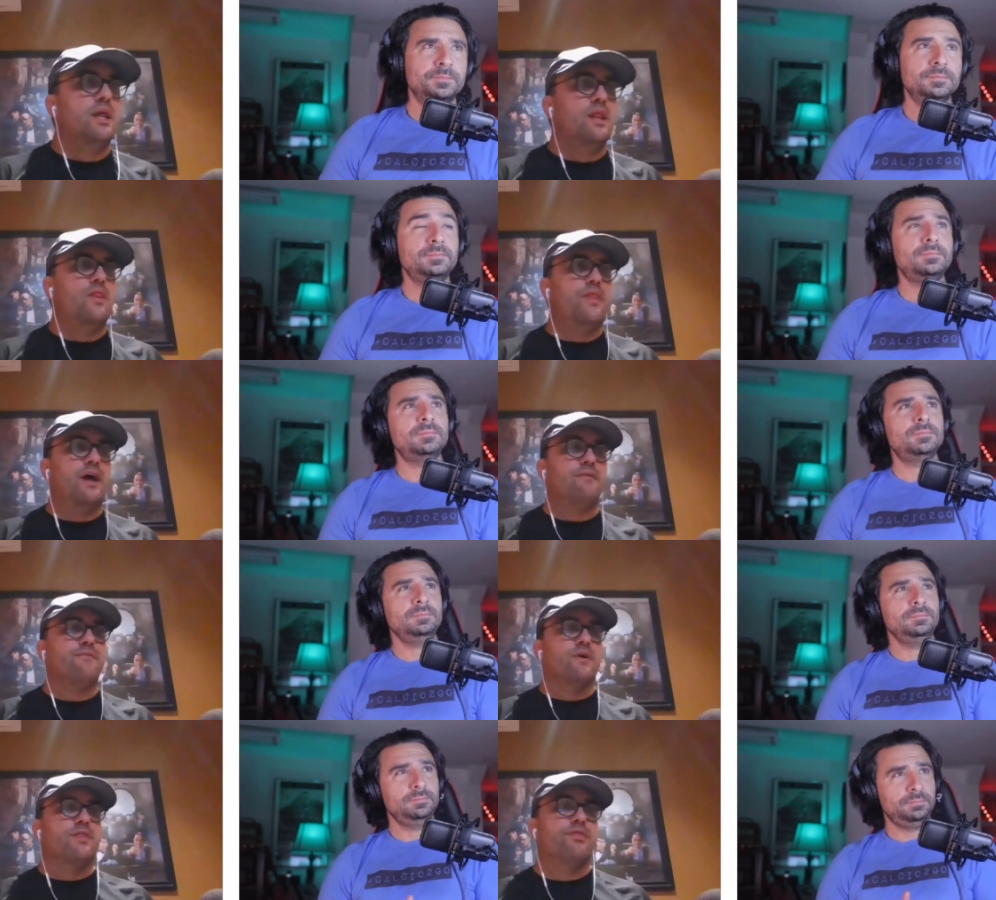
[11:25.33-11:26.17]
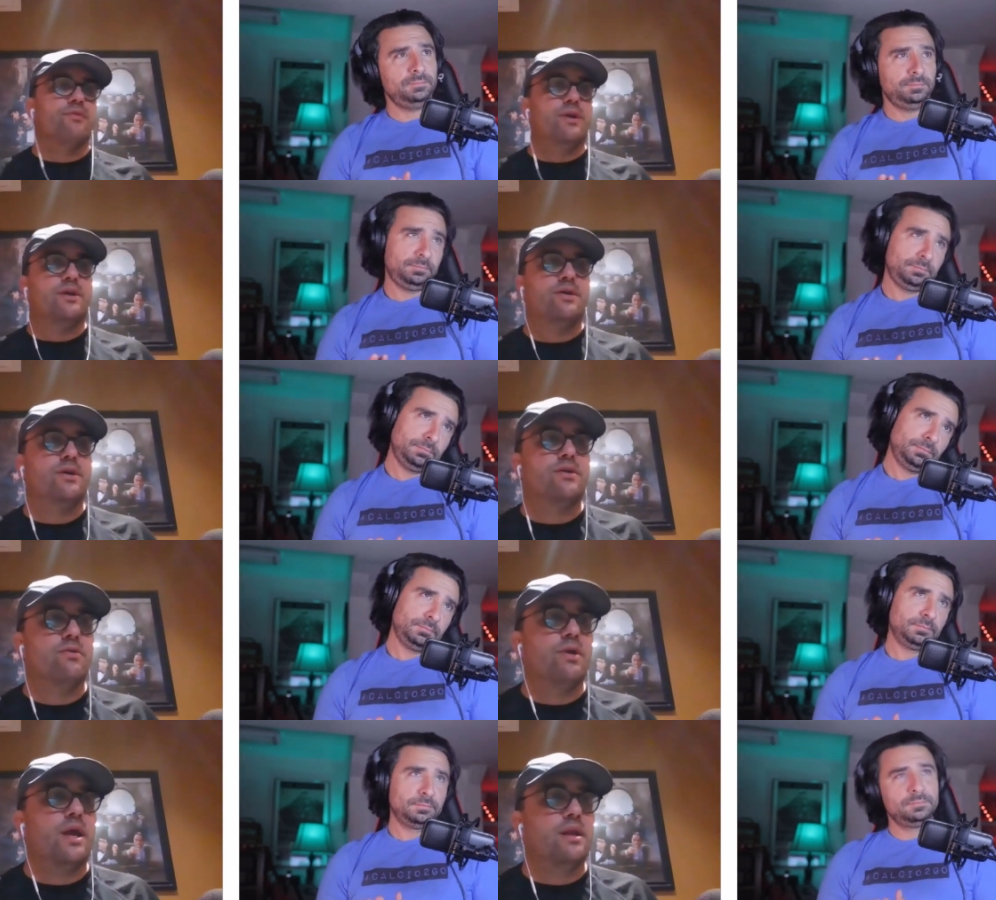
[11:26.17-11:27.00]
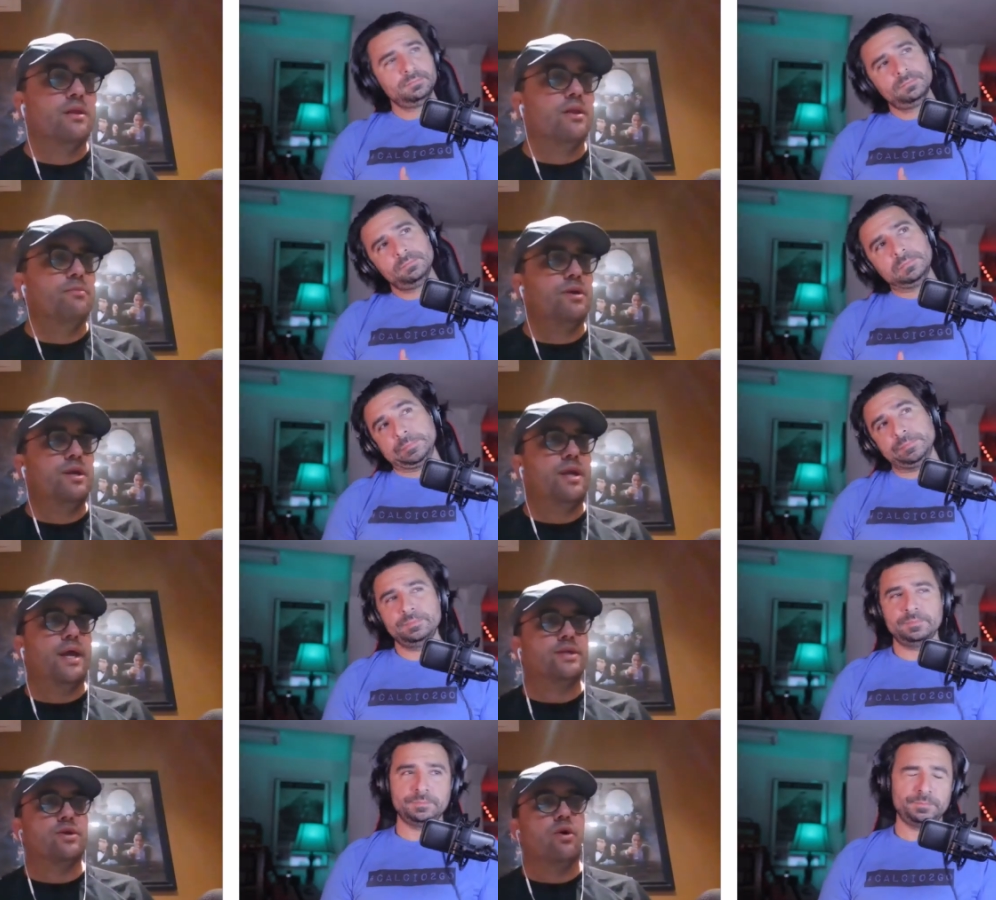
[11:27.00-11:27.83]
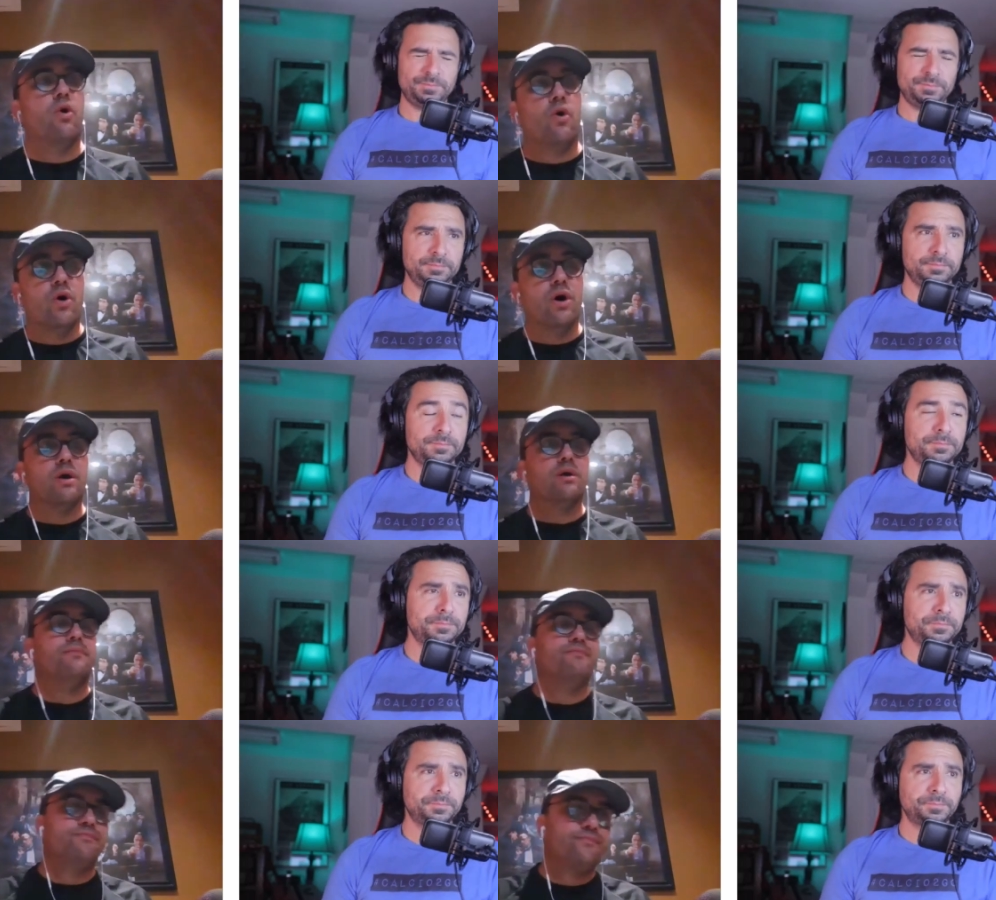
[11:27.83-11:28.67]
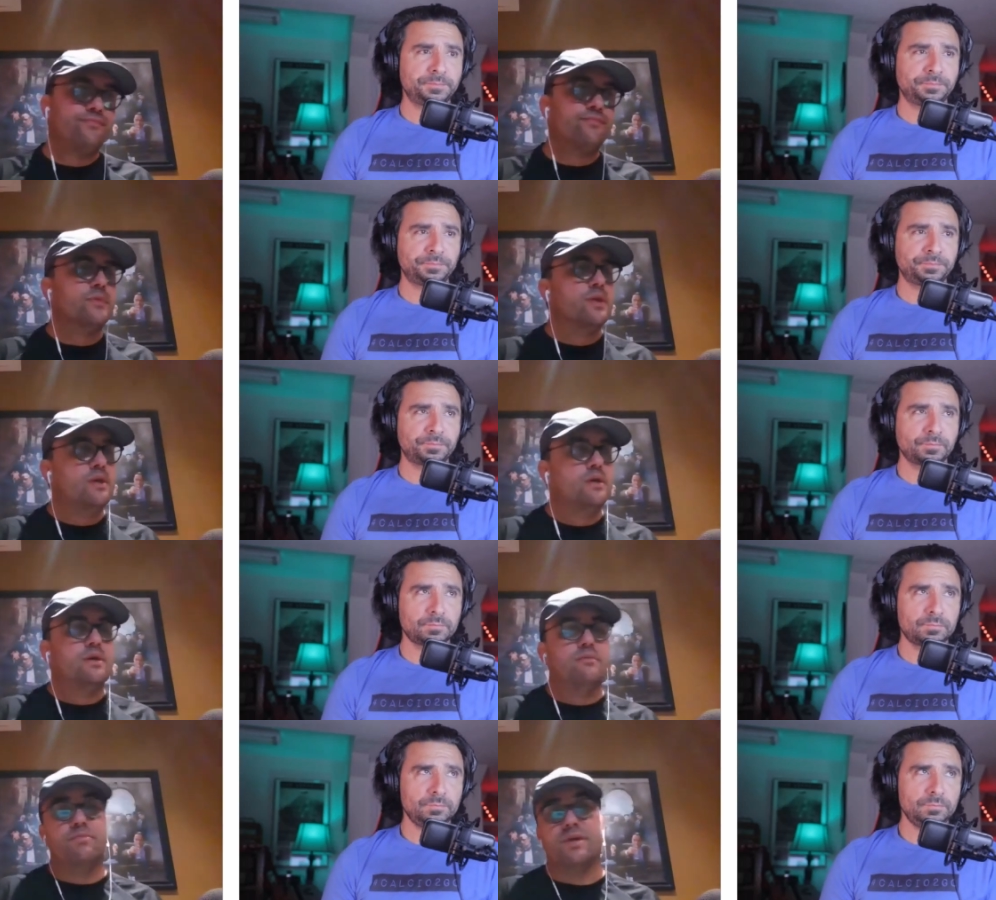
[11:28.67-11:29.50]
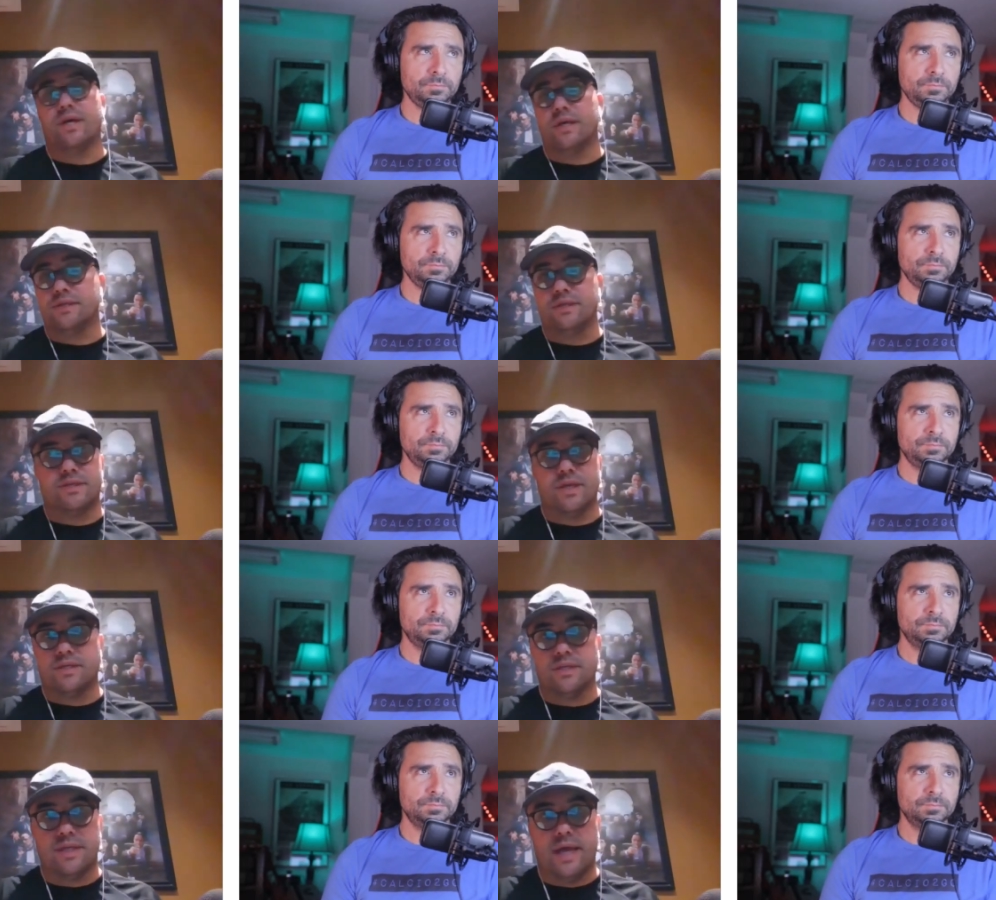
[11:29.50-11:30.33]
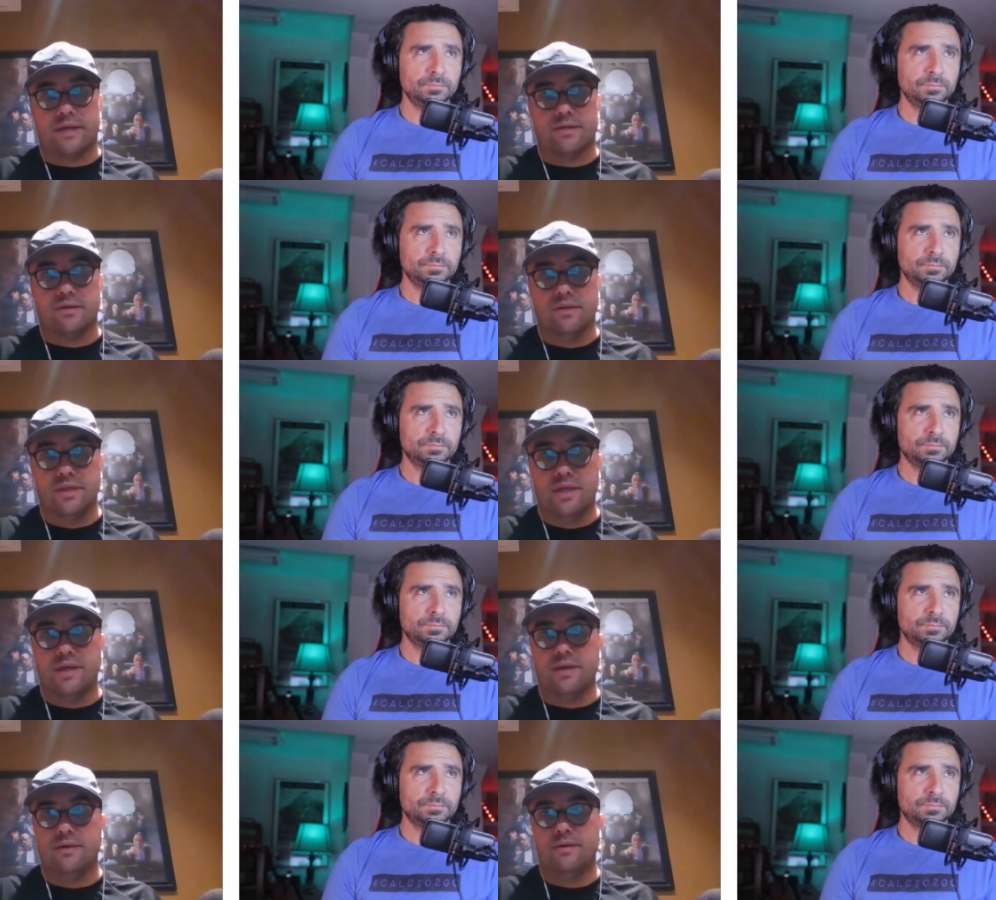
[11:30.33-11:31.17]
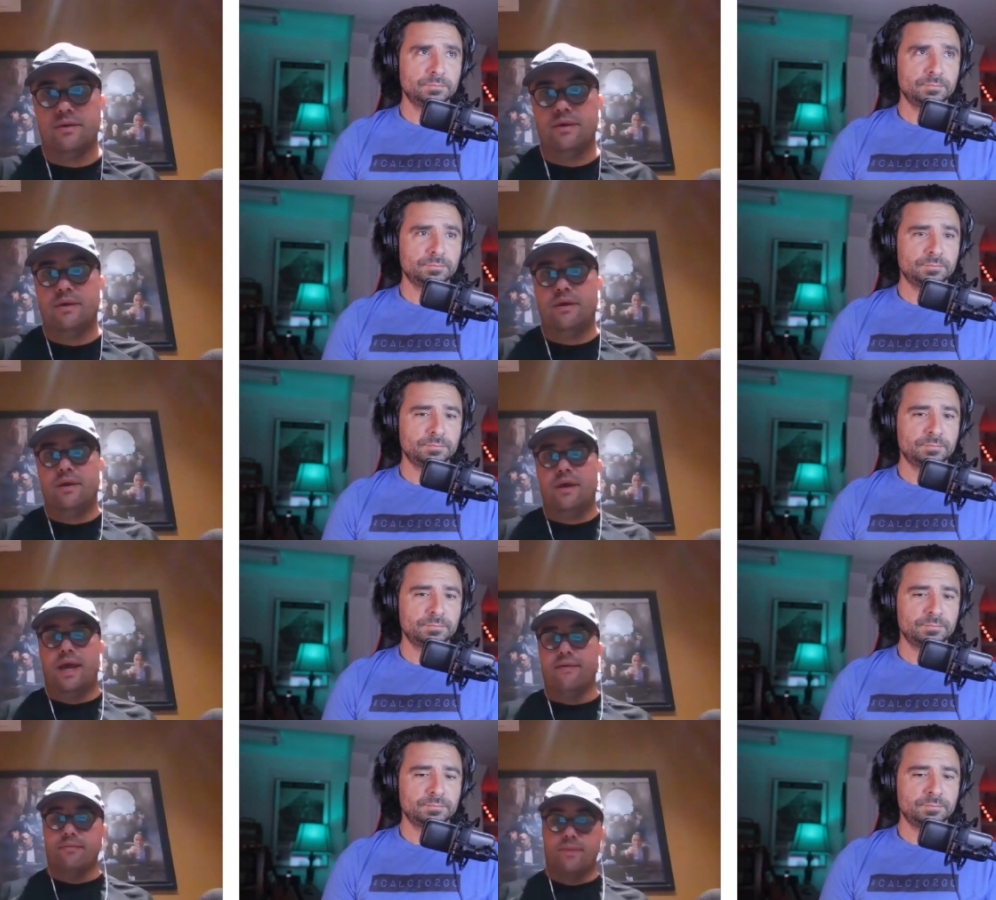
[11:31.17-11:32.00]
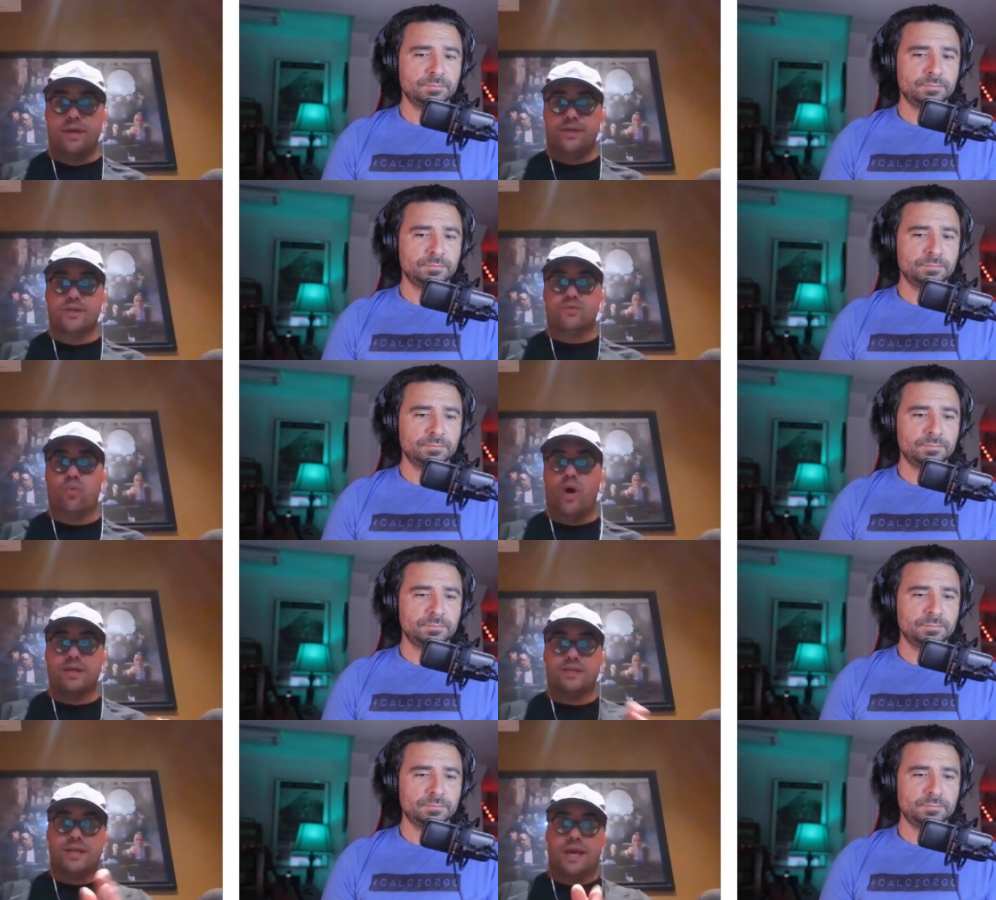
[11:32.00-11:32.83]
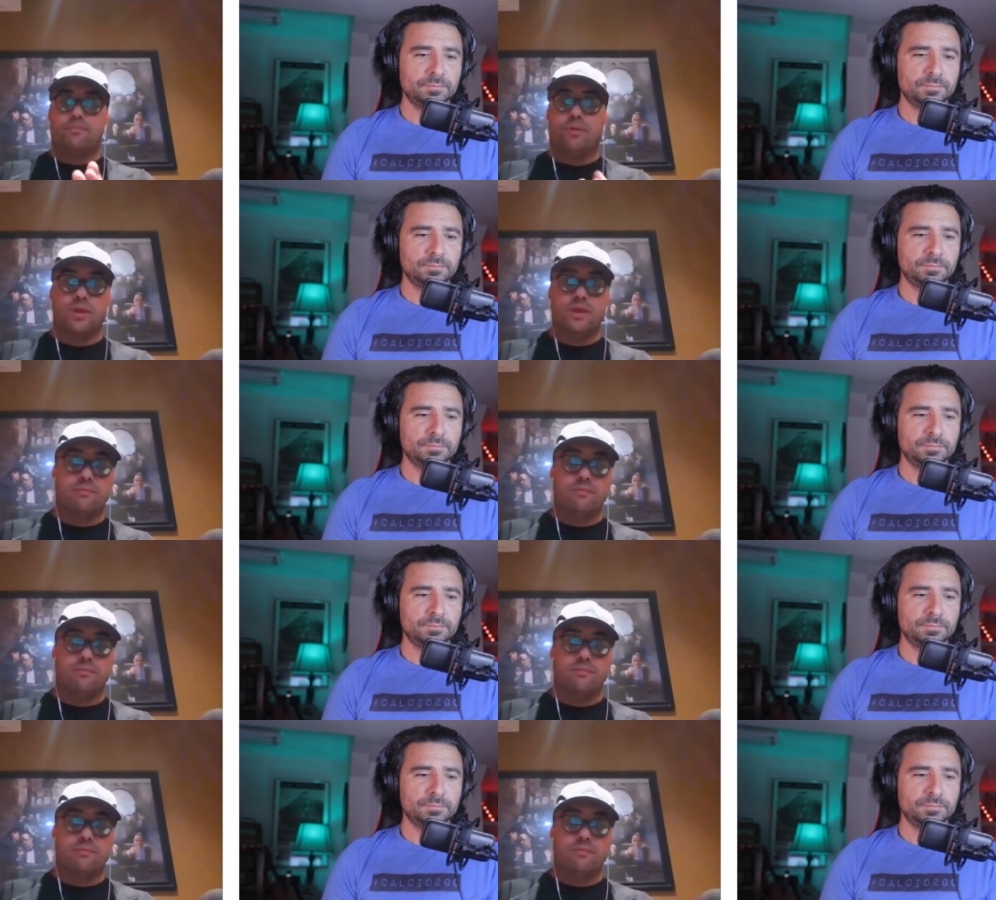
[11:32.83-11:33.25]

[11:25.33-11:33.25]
Speaker 1: that front 3 could create a little bit of danger, or because it's such a tactical league, everybody just watched tape on